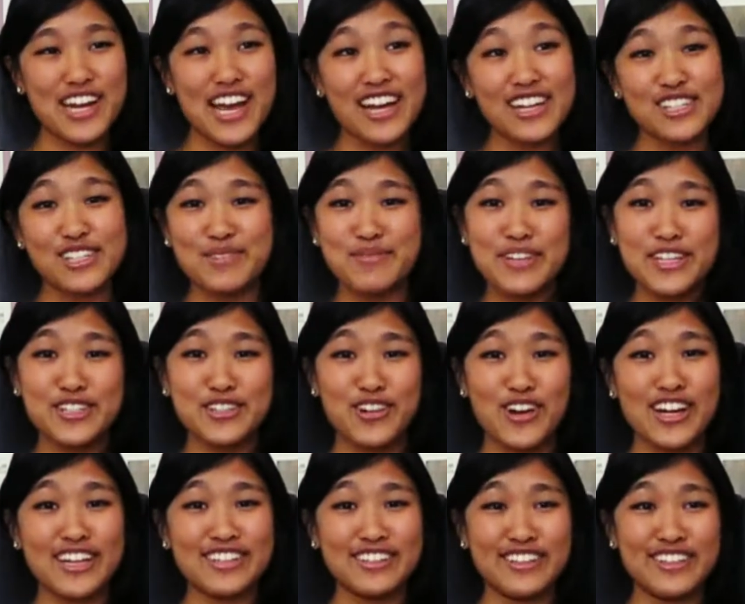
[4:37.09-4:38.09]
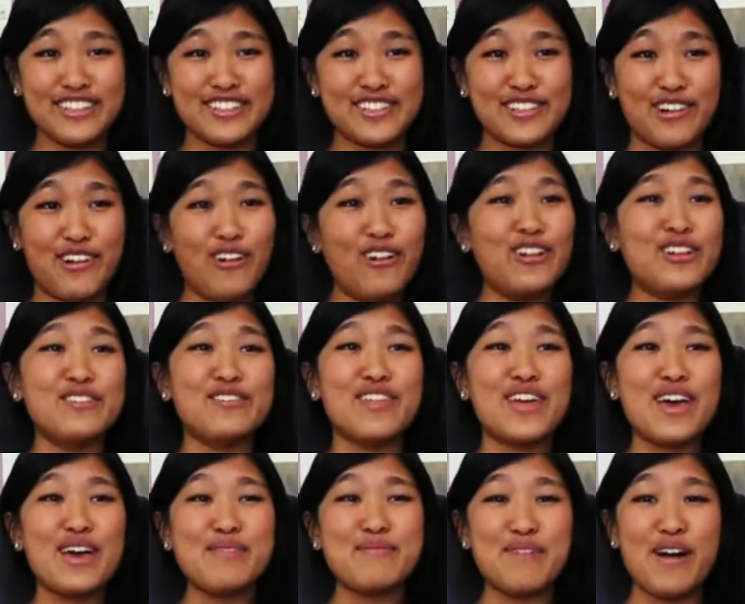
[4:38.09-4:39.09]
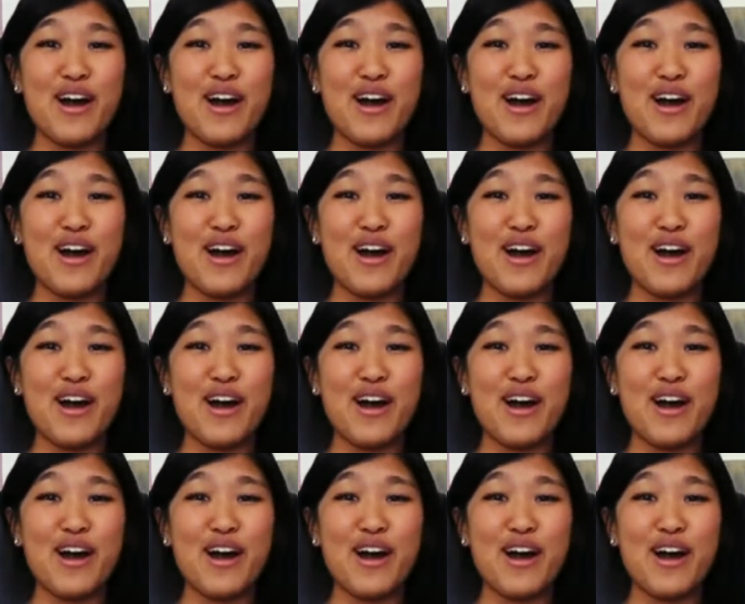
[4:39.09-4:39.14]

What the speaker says: actually be trying to list all of them,